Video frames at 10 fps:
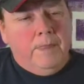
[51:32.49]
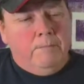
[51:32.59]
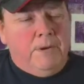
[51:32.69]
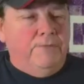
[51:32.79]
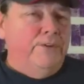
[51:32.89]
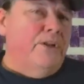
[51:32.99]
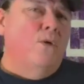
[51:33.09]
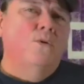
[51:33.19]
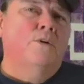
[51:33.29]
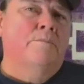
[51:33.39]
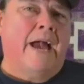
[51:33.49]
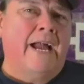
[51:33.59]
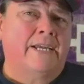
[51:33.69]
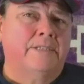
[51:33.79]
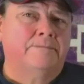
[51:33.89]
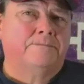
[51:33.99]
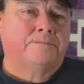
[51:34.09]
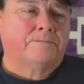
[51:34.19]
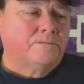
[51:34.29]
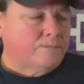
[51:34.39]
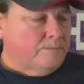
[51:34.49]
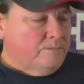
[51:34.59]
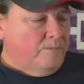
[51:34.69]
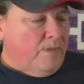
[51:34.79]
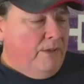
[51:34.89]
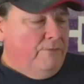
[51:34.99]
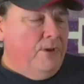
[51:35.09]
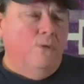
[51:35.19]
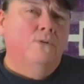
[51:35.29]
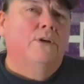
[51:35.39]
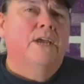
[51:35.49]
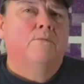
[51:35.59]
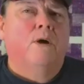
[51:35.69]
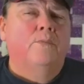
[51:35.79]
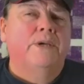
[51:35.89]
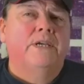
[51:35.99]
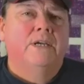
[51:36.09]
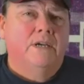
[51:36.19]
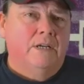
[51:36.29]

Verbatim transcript: But if we don't look back, if we don't look at what we